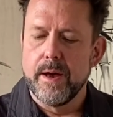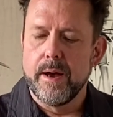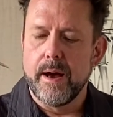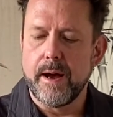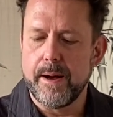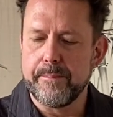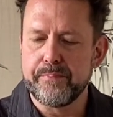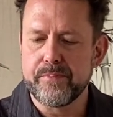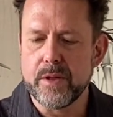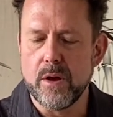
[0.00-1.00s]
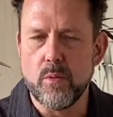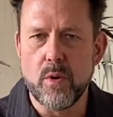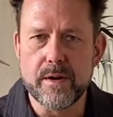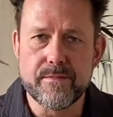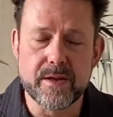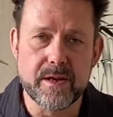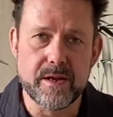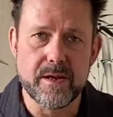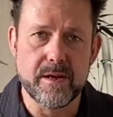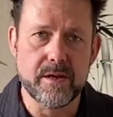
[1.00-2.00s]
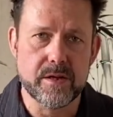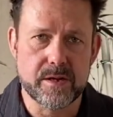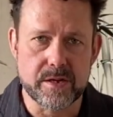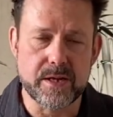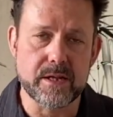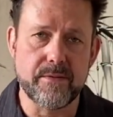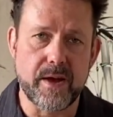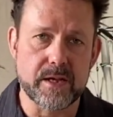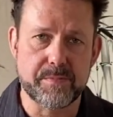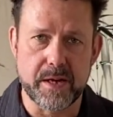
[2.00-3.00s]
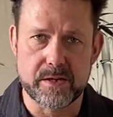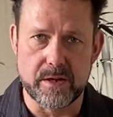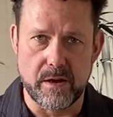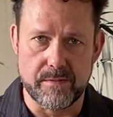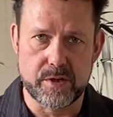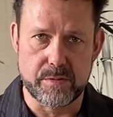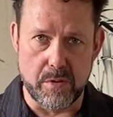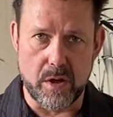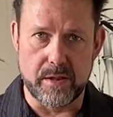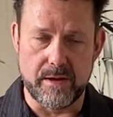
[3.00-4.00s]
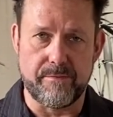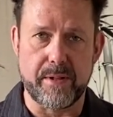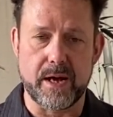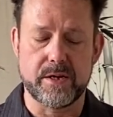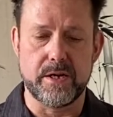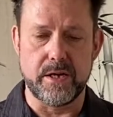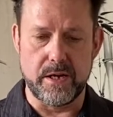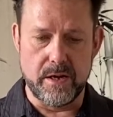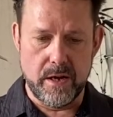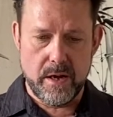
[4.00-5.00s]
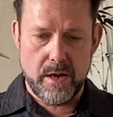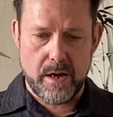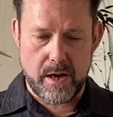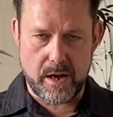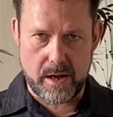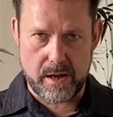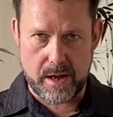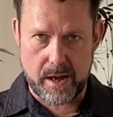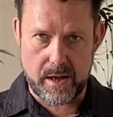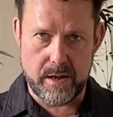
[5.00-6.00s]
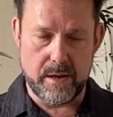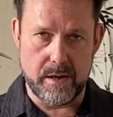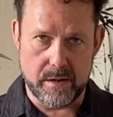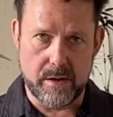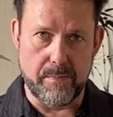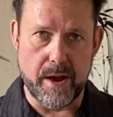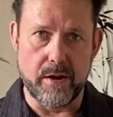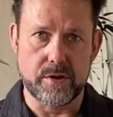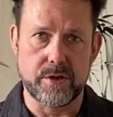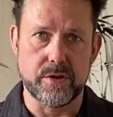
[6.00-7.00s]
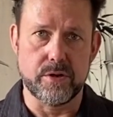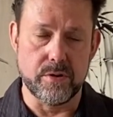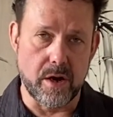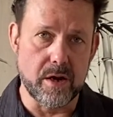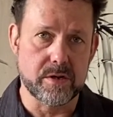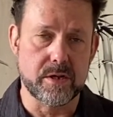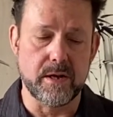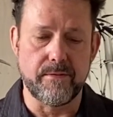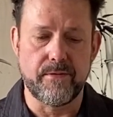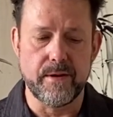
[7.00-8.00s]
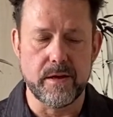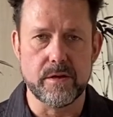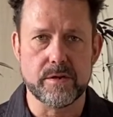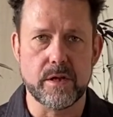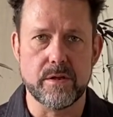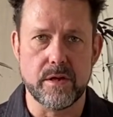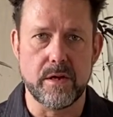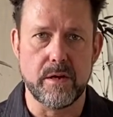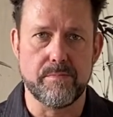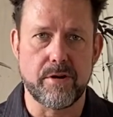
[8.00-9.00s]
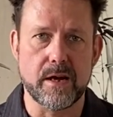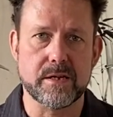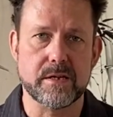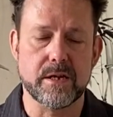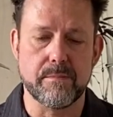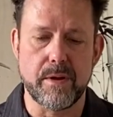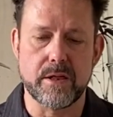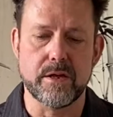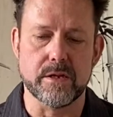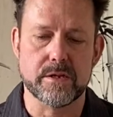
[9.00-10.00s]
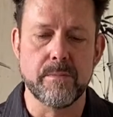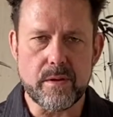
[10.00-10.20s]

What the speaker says: One of the distinctive aspects of small leaf black tea in comparison to large leaf is the processing methods.